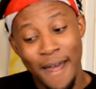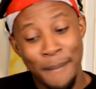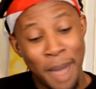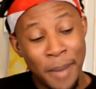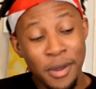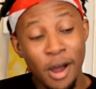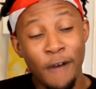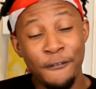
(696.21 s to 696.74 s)

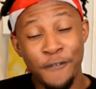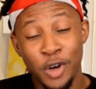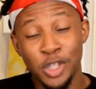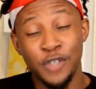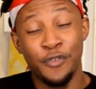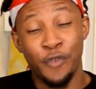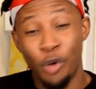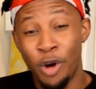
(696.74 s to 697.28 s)
Maybe our
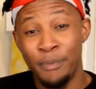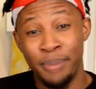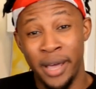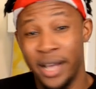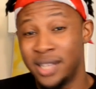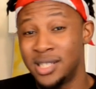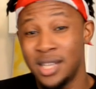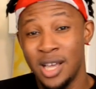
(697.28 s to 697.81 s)
first four
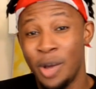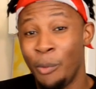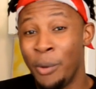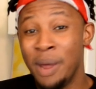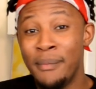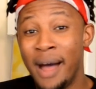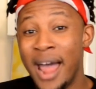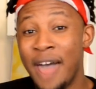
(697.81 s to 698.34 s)
picks.
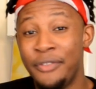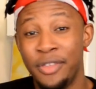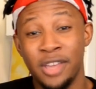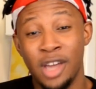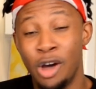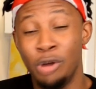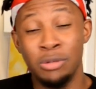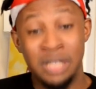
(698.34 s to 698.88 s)
We might have to
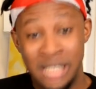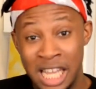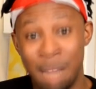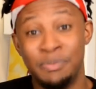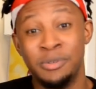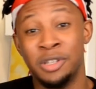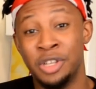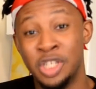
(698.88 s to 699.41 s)
go
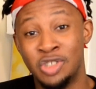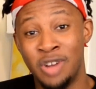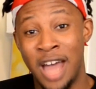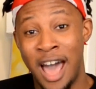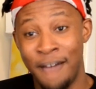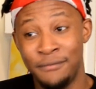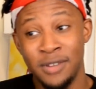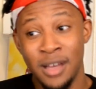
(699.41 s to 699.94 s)
deep into this
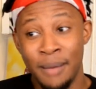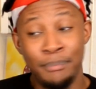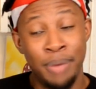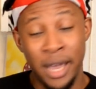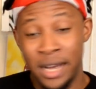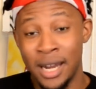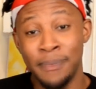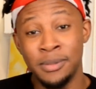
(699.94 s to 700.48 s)
draft,
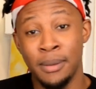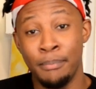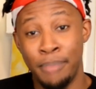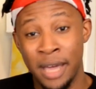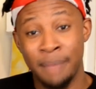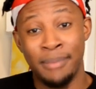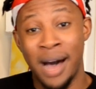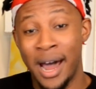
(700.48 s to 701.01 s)
picking up some
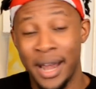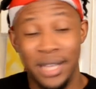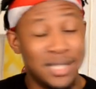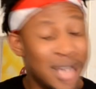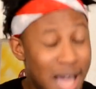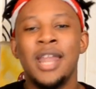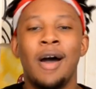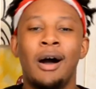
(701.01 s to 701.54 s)
big
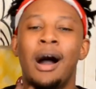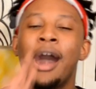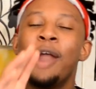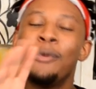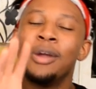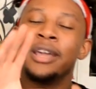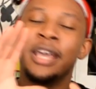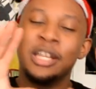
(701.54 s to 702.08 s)
bodies. Now, I
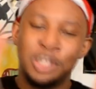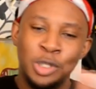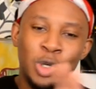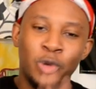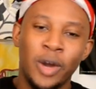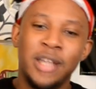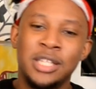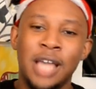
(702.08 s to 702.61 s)
don't want to get too
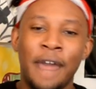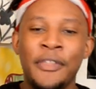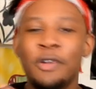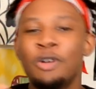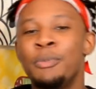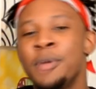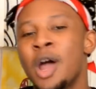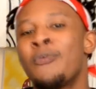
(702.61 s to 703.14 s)
crazy. I think
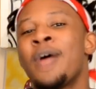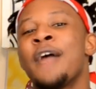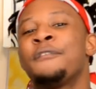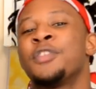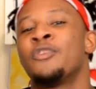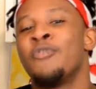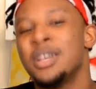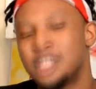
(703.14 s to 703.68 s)
we'll be all right
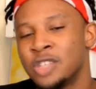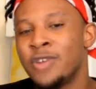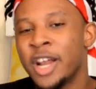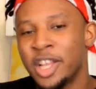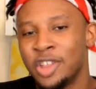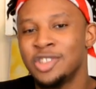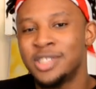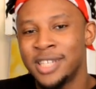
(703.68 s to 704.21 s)
for the rest of the
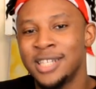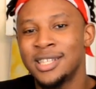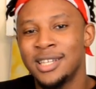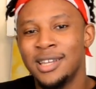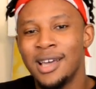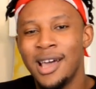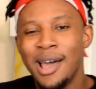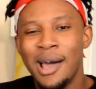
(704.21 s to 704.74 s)
regular
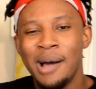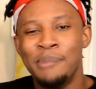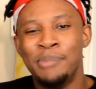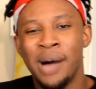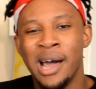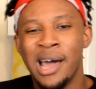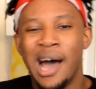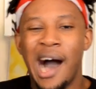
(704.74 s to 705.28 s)
season.
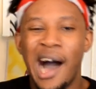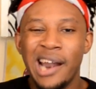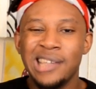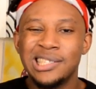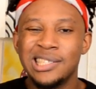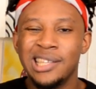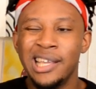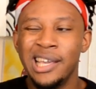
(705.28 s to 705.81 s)
But
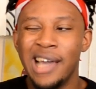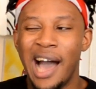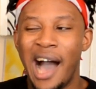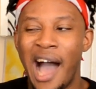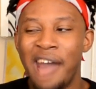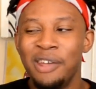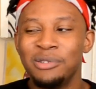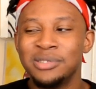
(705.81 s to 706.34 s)
honestly,
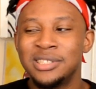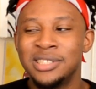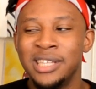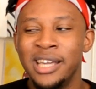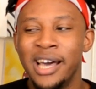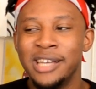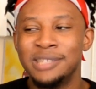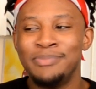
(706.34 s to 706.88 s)
I don't
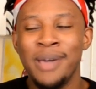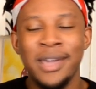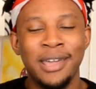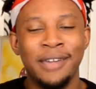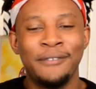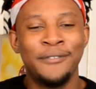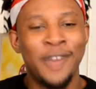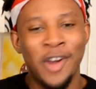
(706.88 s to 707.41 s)
see us
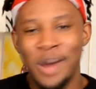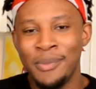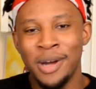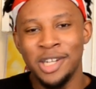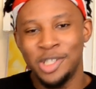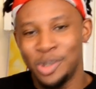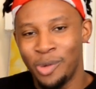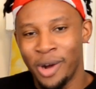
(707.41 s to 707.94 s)
making very
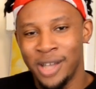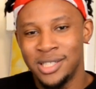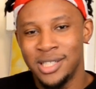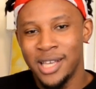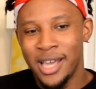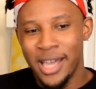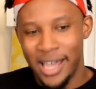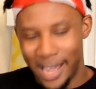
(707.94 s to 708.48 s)
much noise
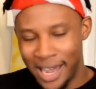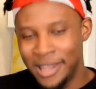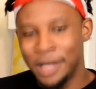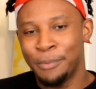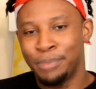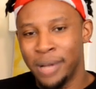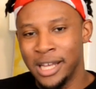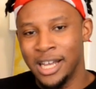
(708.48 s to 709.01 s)
in
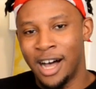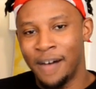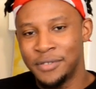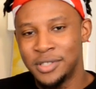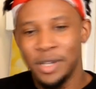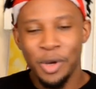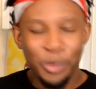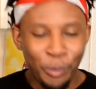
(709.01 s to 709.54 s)
the
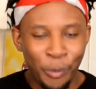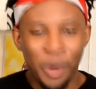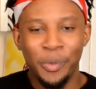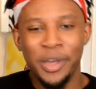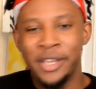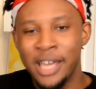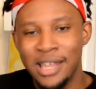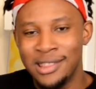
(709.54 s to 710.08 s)
playoffs when
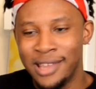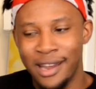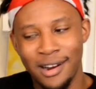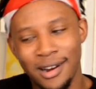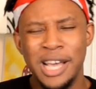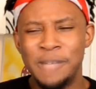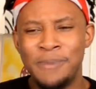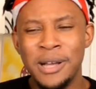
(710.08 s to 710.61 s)
we get
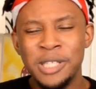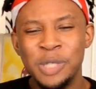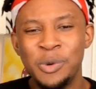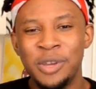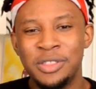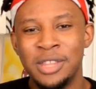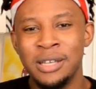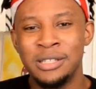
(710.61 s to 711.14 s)
there. Especially
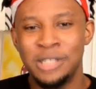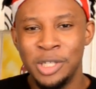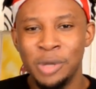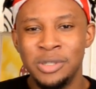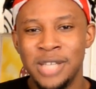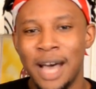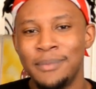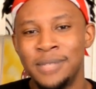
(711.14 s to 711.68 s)
with the
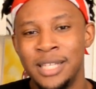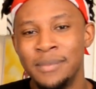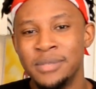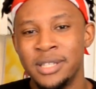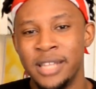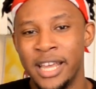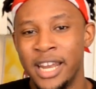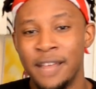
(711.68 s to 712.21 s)
two top teams
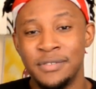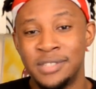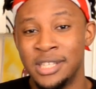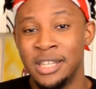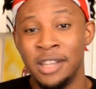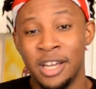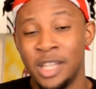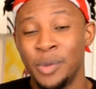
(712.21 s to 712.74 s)
in the
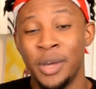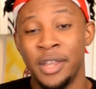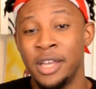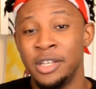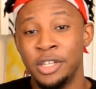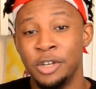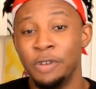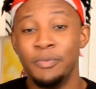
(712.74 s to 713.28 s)
NFC looking the way they
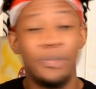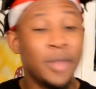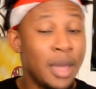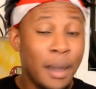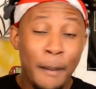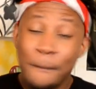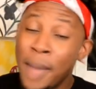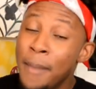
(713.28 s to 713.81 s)
do.
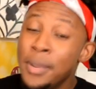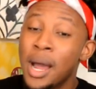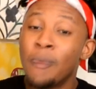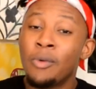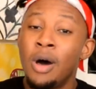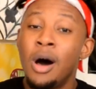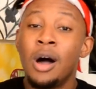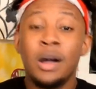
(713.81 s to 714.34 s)
Maybe
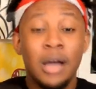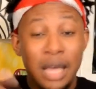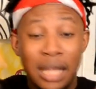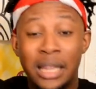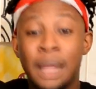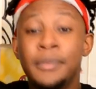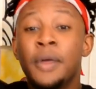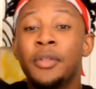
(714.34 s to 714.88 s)
I'm wrong.
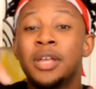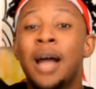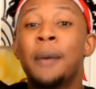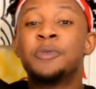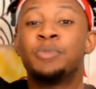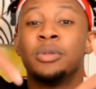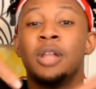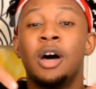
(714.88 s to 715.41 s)
Let me know in the
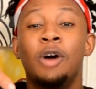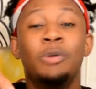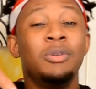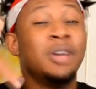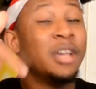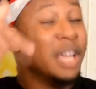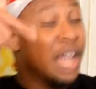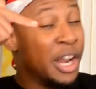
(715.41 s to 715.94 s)
comments
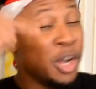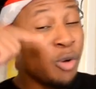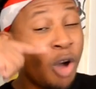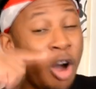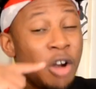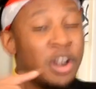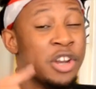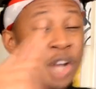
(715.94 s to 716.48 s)
below. And you
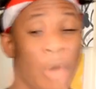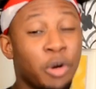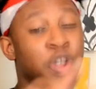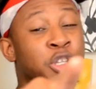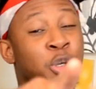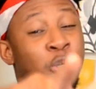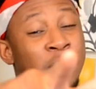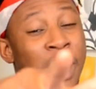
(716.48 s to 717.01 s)
already know
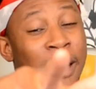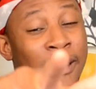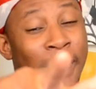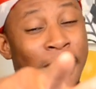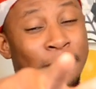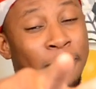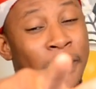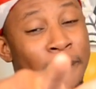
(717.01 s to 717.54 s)
to do that
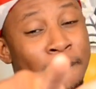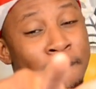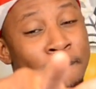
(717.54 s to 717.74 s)
like button.